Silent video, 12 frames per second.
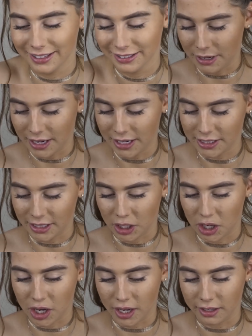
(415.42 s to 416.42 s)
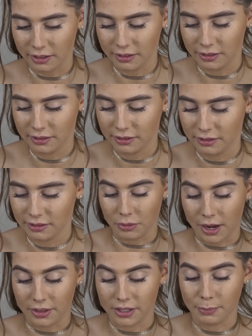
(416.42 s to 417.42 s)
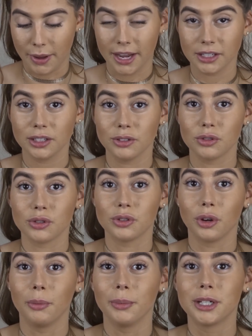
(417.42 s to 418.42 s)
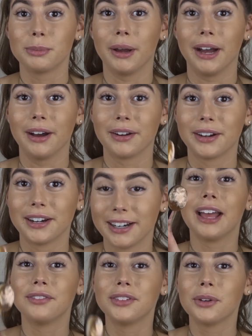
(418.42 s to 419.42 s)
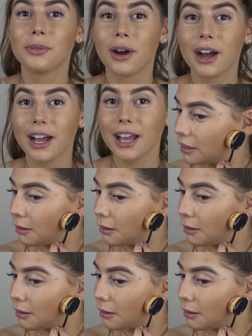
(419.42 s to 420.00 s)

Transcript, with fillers: Make it nice and cut. Wow, this packs on so much powder. If you want